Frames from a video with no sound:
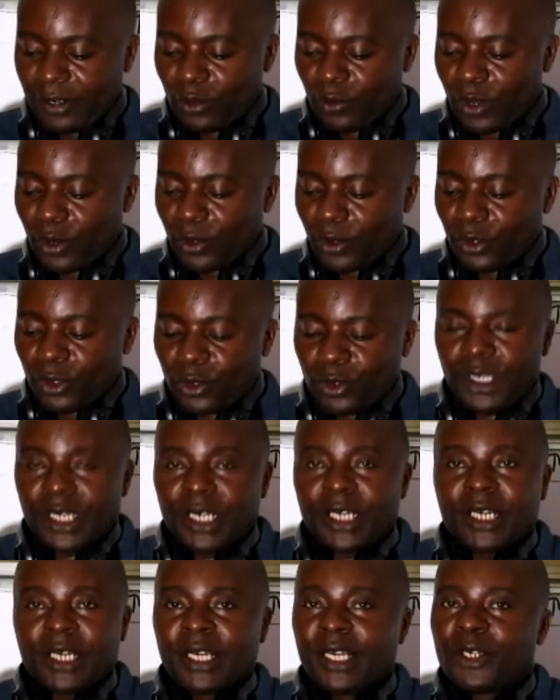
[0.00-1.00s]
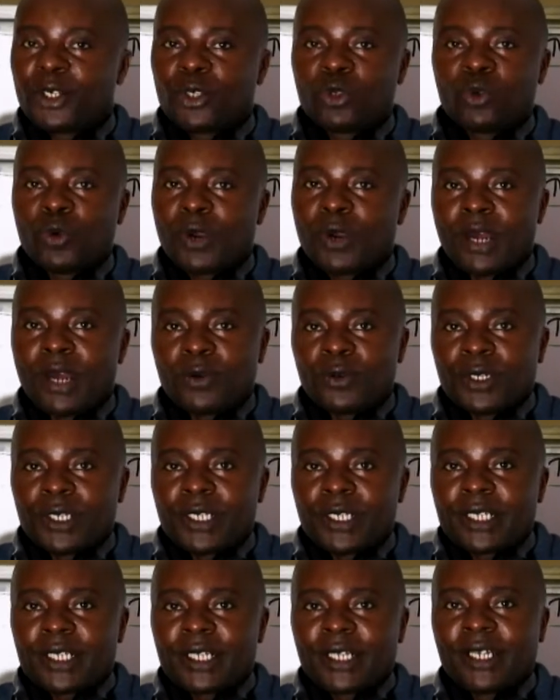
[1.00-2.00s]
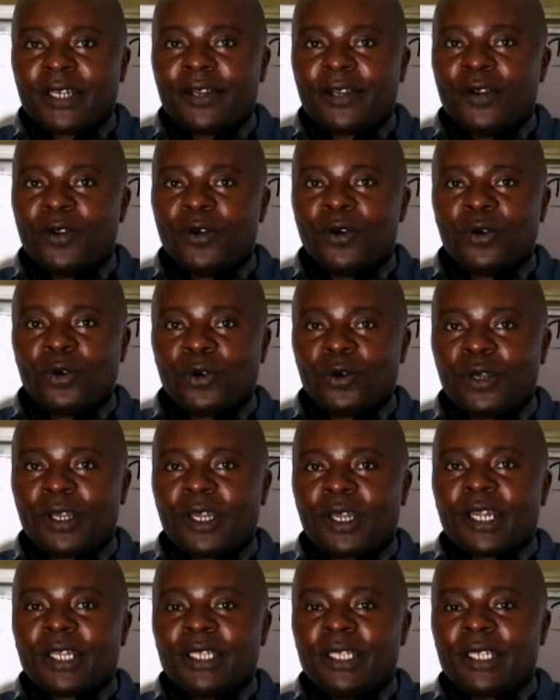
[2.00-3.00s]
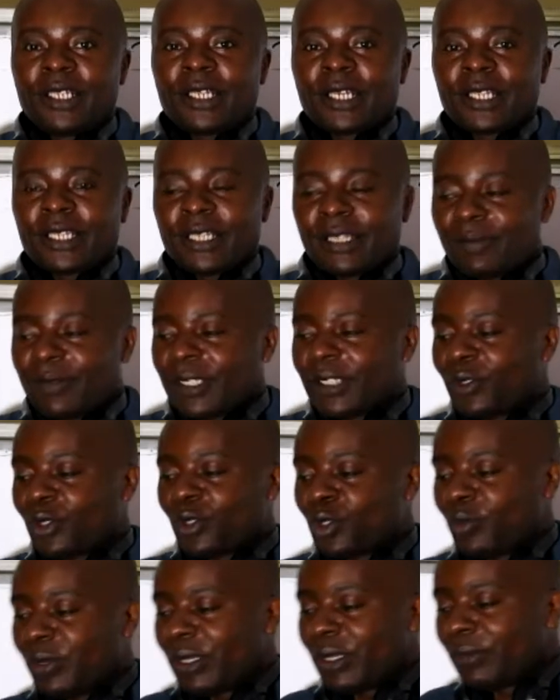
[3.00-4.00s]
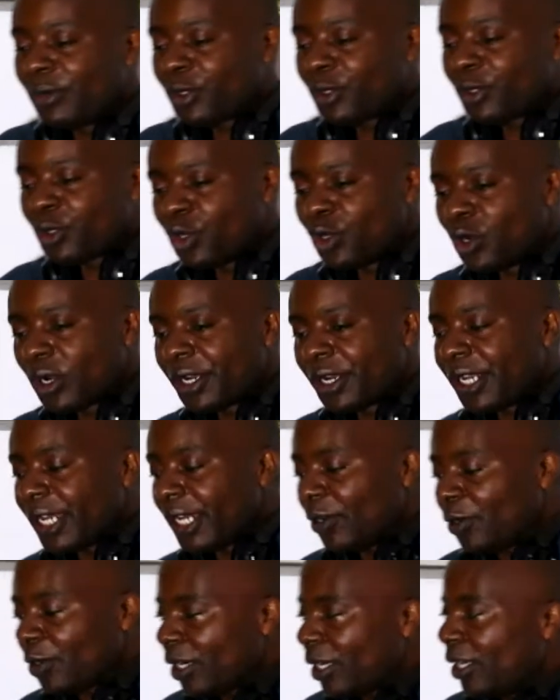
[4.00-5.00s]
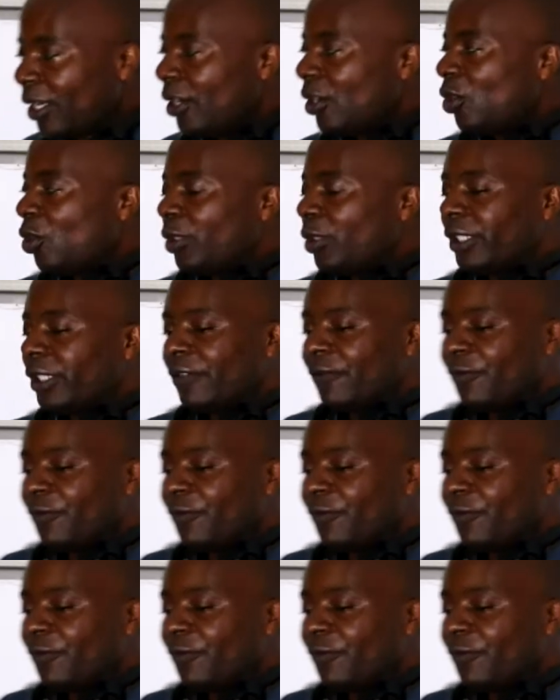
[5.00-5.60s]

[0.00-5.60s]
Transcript: We're not going to take 2 rounds. No, these are subjects that we should be able to knock down on the